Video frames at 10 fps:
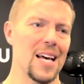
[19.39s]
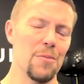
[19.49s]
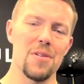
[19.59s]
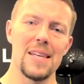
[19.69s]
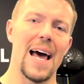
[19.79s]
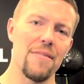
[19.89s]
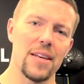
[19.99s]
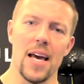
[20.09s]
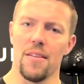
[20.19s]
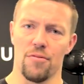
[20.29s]
and help you
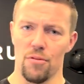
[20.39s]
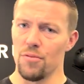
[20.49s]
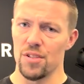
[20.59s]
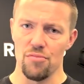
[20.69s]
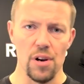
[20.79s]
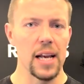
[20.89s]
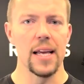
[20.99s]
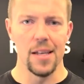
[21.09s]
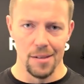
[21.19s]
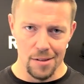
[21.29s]
navigate through this
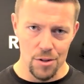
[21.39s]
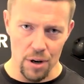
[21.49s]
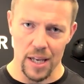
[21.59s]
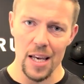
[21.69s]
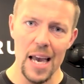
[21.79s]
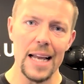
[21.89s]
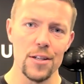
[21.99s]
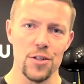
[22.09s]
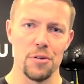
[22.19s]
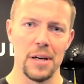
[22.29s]
really tricky
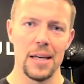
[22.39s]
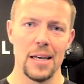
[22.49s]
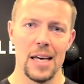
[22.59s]
industry,